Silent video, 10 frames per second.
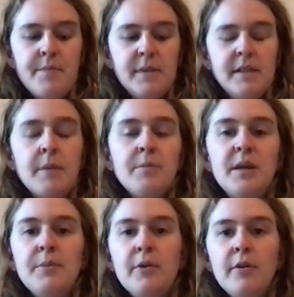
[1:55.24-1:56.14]
Some
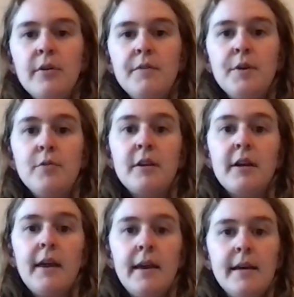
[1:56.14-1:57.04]
people view
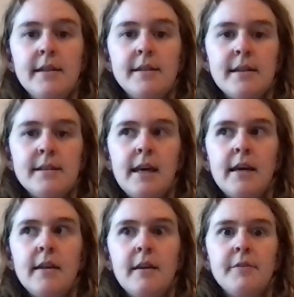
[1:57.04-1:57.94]
their kids as,
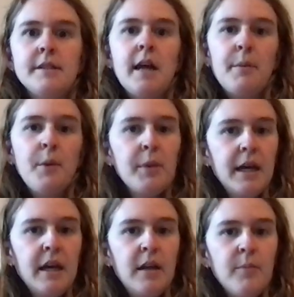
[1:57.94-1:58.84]
like, their retirement
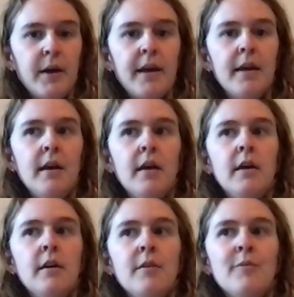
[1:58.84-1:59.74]
plan, but,
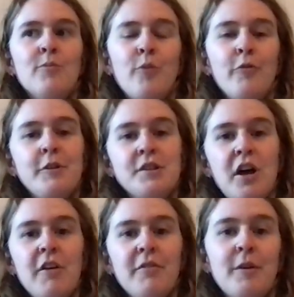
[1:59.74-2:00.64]
well, first
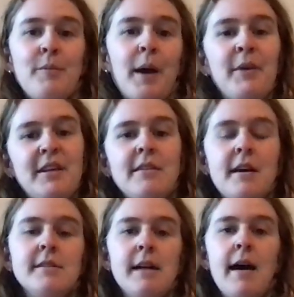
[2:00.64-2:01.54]
off, in my opinion,
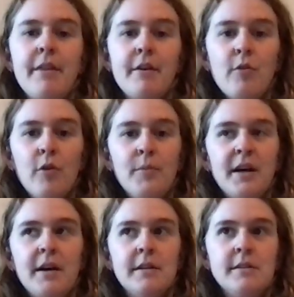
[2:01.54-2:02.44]
that's not ethical,
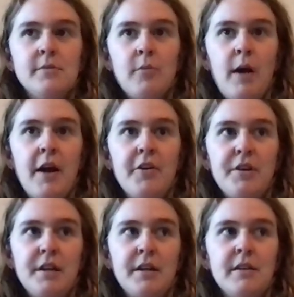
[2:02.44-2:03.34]
because why are you
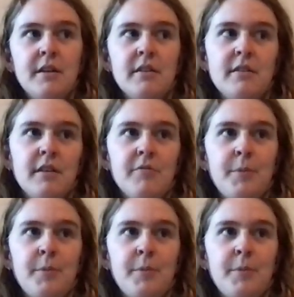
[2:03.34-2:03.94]
going to give